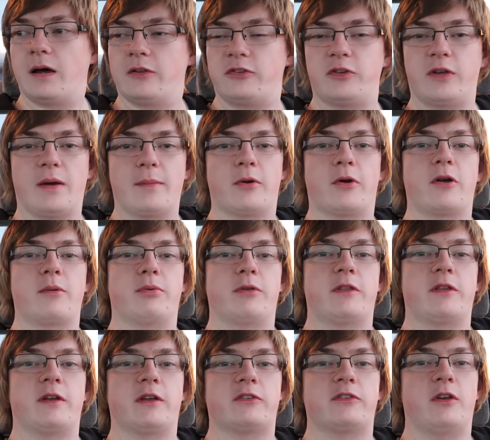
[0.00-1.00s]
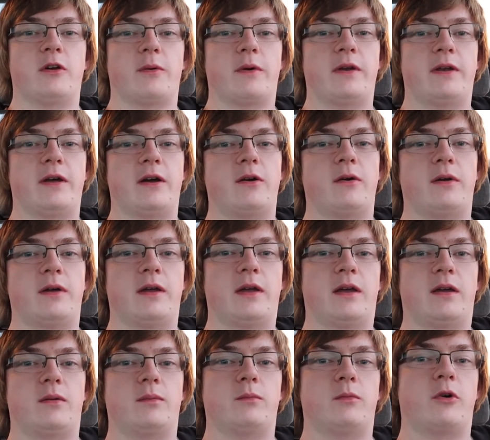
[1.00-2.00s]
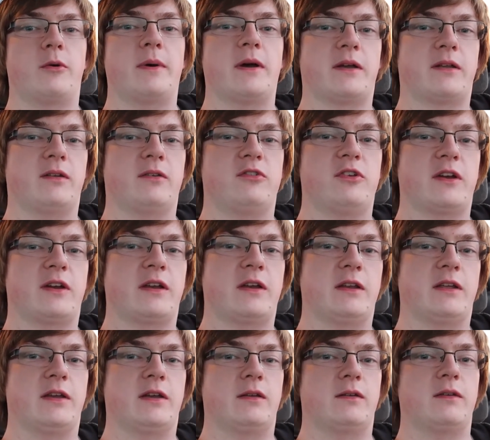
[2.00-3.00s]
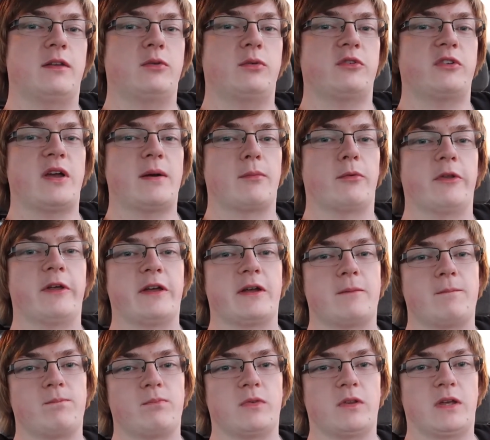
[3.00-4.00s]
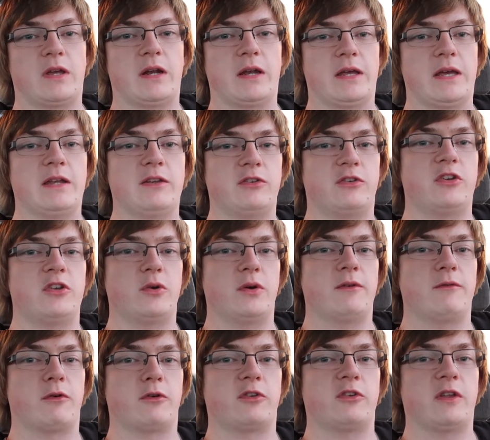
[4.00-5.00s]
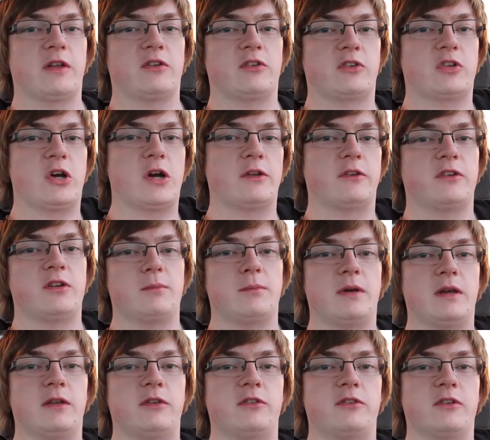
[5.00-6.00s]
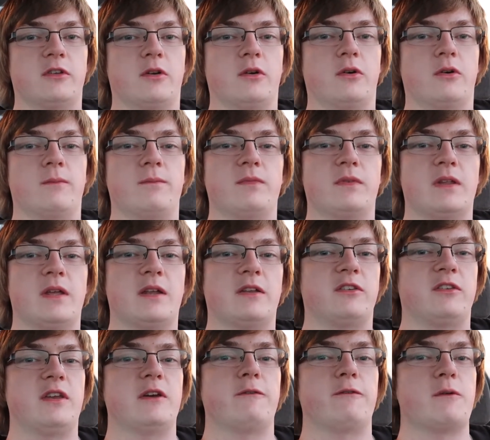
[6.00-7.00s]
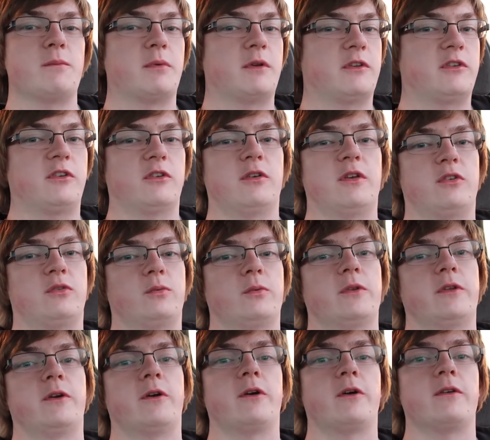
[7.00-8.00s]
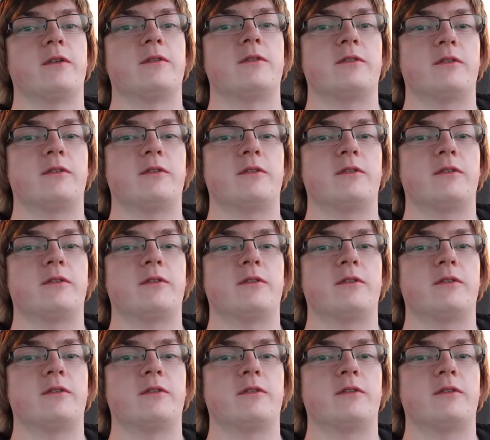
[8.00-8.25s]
So yeah, I'm gonna go ahead and play the next song right now and we'll go back and check it out again. This one's got more like kind of hits to it versus like just constant bass, so it's different but still hits really hard.